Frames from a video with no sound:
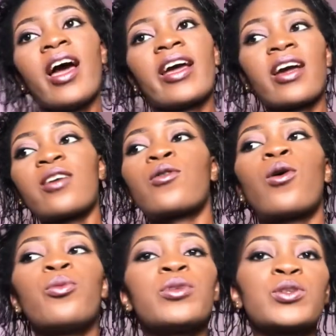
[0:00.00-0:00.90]
I can't
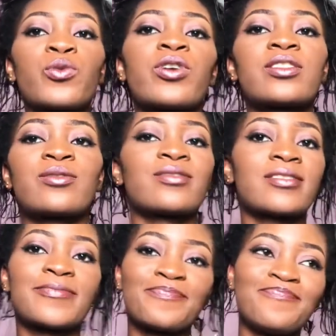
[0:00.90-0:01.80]
comb it wet
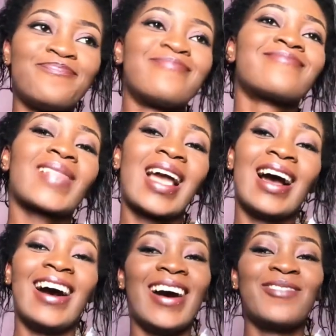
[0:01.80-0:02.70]
because
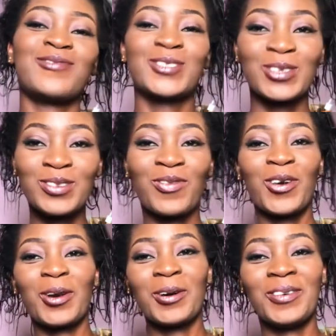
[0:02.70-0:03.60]
half will just
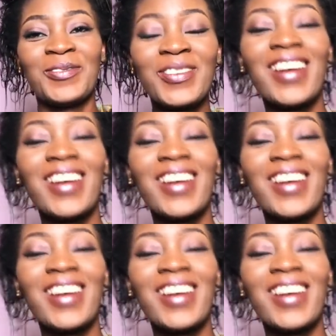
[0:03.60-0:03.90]
fall off.